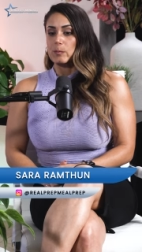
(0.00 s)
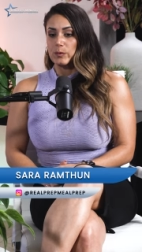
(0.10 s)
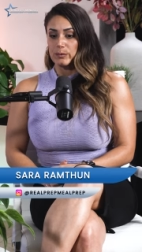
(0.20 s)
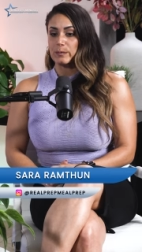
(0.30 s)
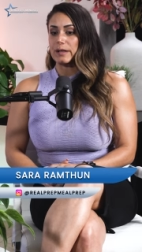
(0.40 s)

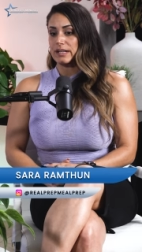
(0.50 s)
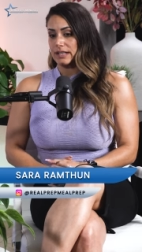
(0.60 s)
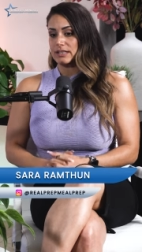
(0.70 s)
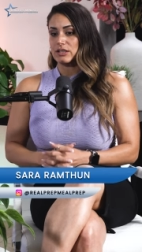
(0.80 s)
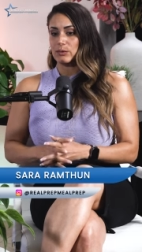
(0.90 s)
we were running
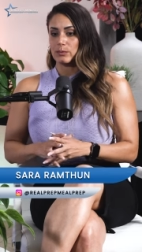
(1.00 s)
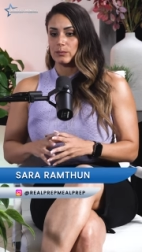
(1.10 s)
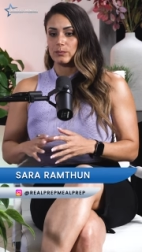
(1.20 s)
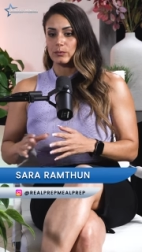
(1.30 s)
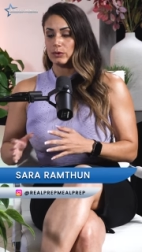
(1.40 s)
into
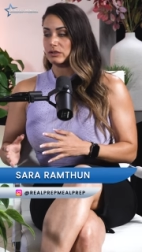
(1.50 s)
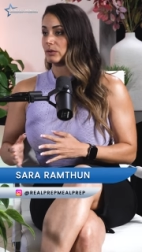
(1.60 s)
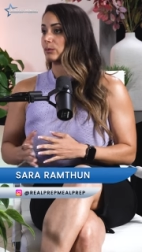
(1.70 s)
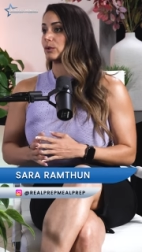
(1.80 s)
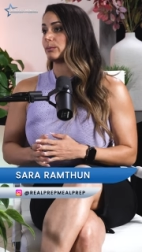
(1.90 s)

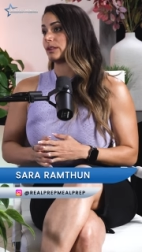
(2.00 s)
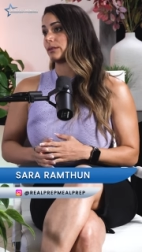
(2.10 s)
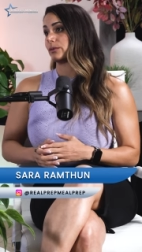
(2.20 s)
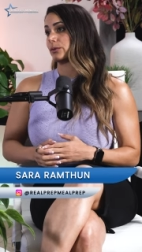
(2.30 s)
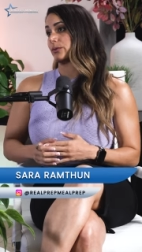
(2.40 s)
losing room in
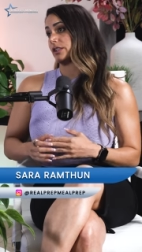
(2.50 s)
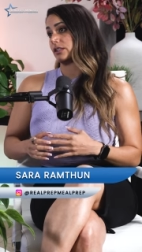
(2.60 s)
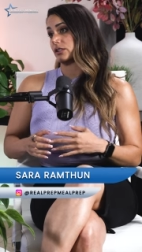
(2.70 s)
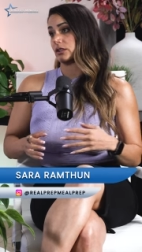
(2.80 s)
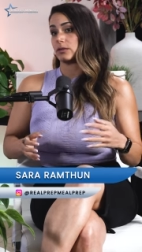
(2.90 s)
the
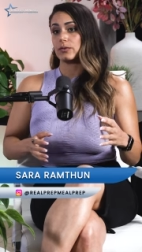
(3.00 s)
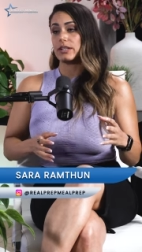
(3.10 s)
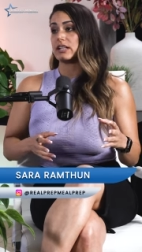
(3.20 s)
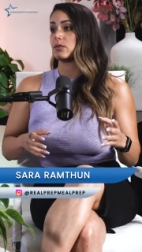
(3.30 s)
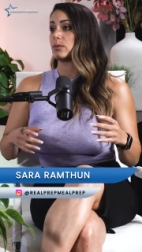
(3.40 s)
freezer or
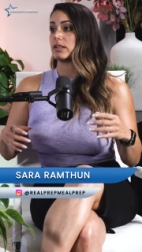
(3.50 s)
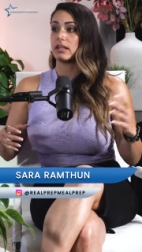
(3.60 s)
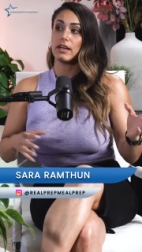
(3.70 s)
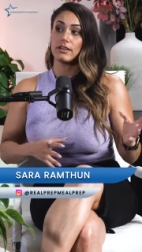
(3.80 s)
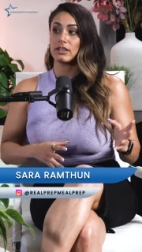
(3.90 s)
fridge with
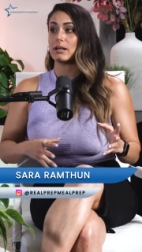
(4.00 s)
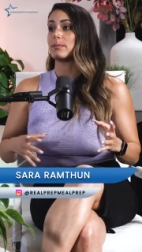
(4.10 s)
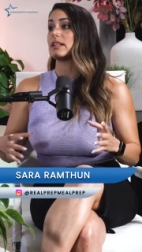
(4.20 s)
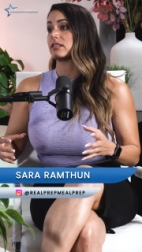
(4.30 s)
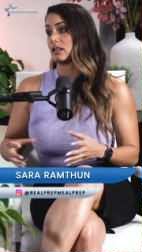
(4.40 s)
the other
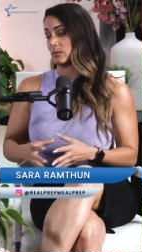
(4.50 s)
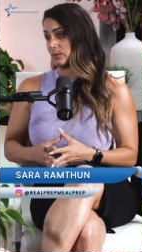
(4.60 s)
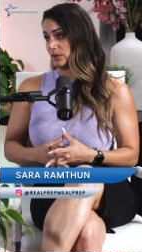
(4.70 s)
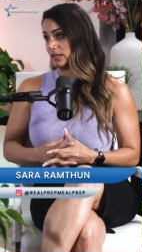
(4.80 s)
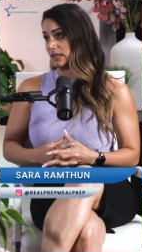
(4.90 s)
companies that were
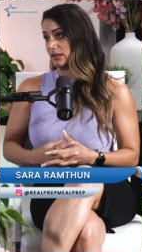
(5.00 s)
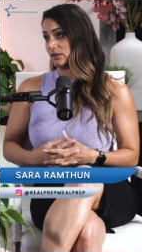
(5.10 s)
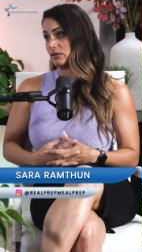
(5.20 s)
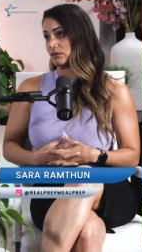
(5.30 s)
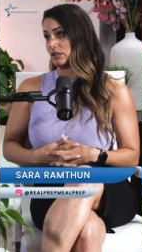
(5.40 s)
working there
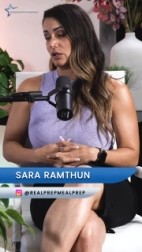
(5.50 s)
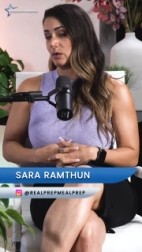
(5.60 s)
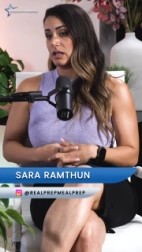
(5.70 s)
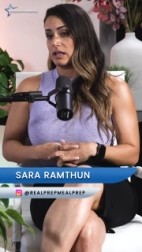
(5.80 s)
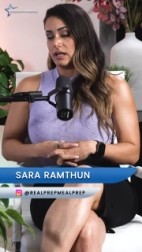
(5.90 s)

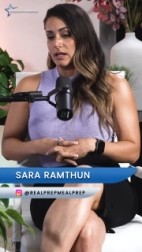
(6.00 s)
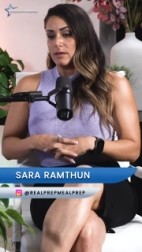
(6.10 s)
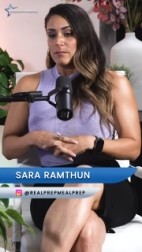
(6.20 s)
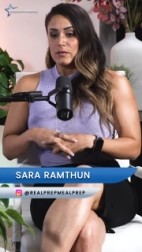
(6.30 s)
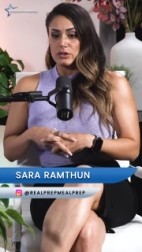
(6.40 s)
also.
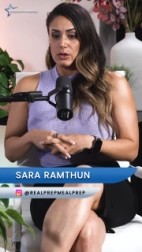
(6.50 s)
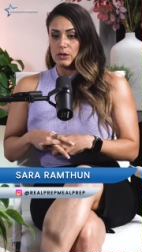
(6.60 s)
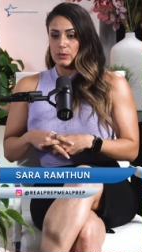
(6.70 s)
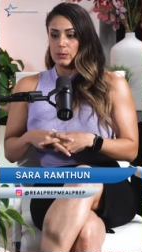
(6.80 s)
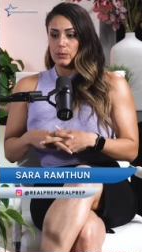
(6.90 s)

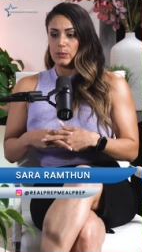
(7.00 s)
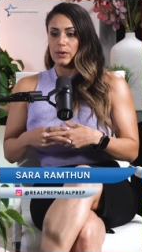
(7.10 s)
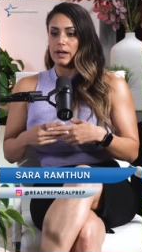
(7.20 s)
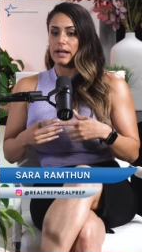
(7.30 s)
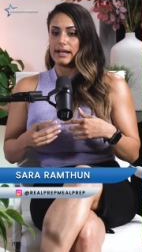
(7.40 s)
So
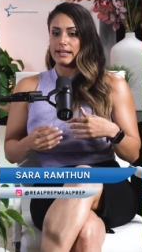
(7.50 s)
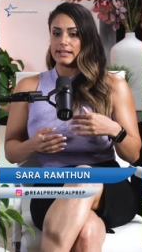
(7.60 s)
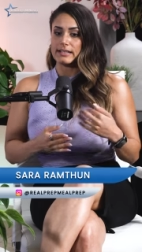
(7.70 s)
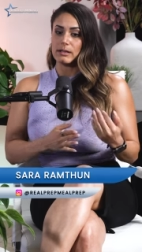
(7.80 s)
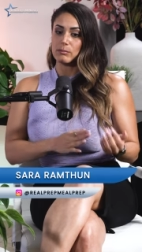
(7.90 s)
I
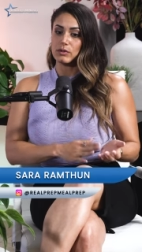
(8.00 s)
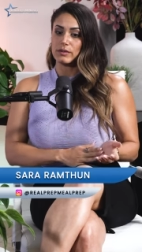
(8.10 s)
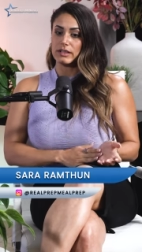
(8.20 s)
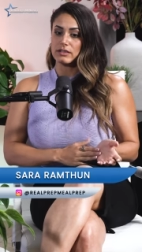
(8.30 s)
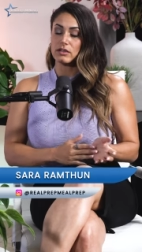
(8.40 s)
ended up
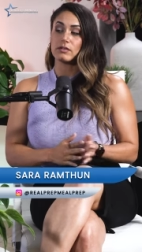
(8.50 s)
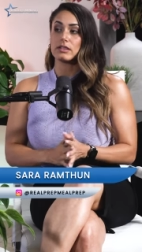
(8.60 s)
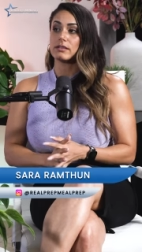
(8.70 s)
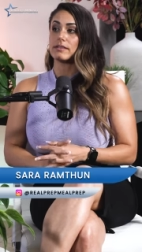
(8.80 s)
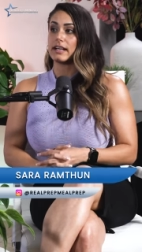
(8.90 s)
moving us over
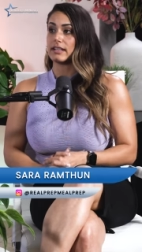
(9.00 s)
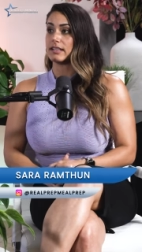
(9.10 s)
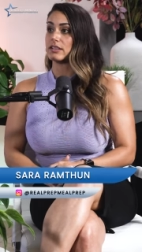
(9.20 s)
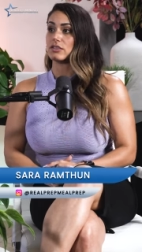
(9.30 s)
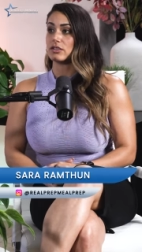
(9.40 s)
to Vita
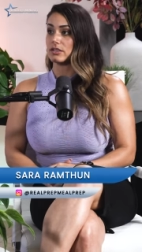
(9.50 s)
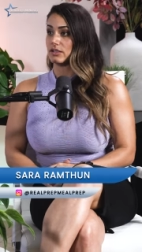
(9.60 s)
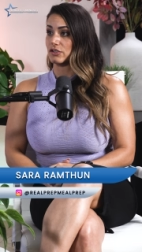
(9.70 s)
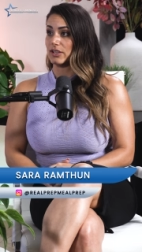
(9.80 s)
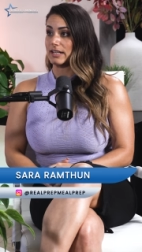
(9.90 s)
Kitchens
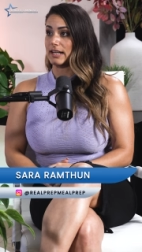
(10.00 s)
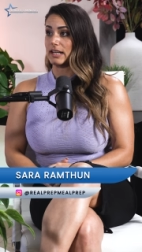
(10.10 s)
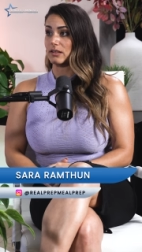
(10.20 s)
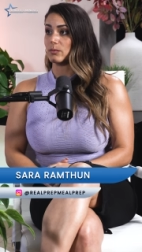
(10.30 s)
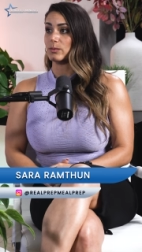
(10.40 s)
on
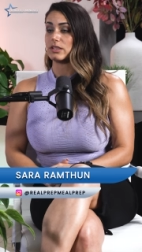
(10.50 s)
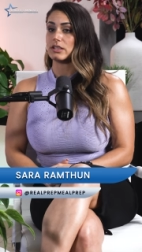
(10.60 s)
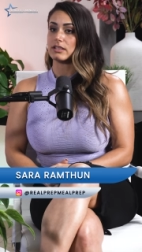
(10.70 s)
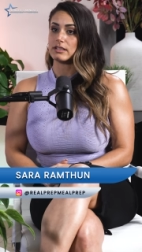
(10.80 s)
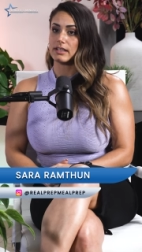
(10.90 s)
Cheyenne, which
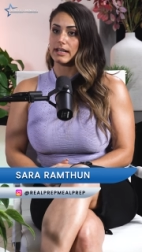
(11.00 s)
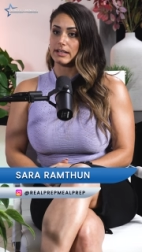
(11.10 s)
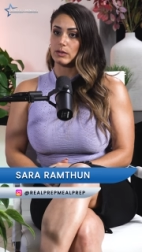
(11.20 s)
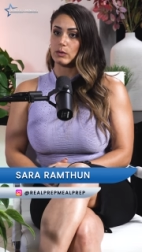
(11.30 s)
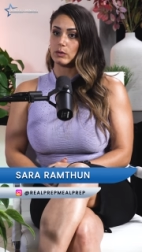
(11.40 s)
is
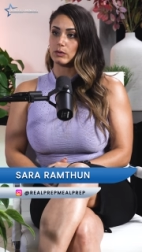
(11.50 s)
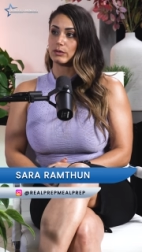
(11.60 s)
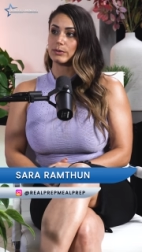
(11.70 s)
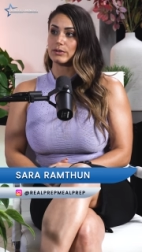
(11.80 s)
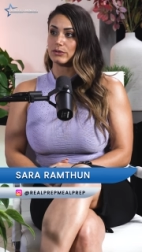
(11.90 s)
an
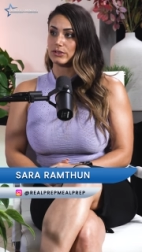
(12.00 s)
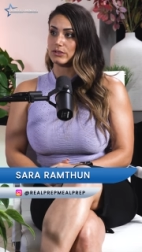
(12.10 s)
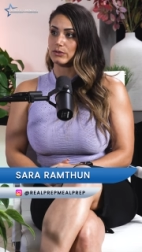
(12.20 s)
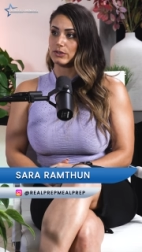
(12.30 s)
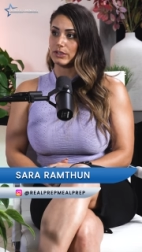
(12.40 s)
old grocery
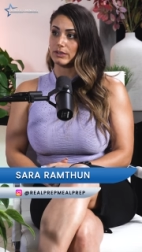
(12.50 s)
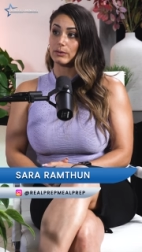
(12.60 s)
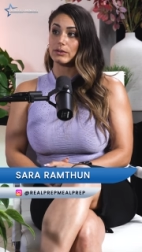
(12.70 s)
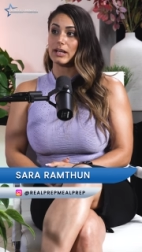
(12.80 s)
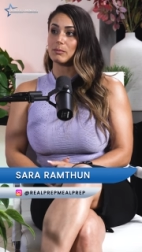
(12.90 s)
store, an
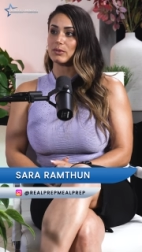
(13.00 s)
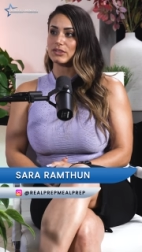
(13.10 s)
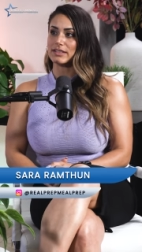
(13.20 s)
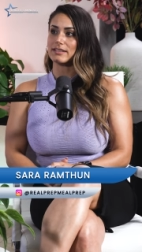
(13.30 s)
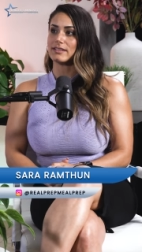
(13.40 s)
old
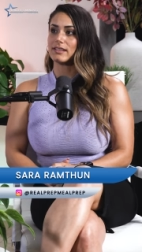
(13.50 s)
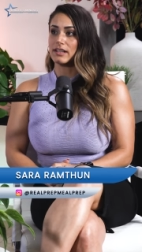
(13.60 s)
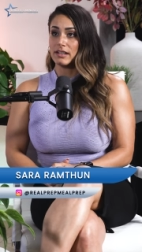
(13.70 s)
Albertsons.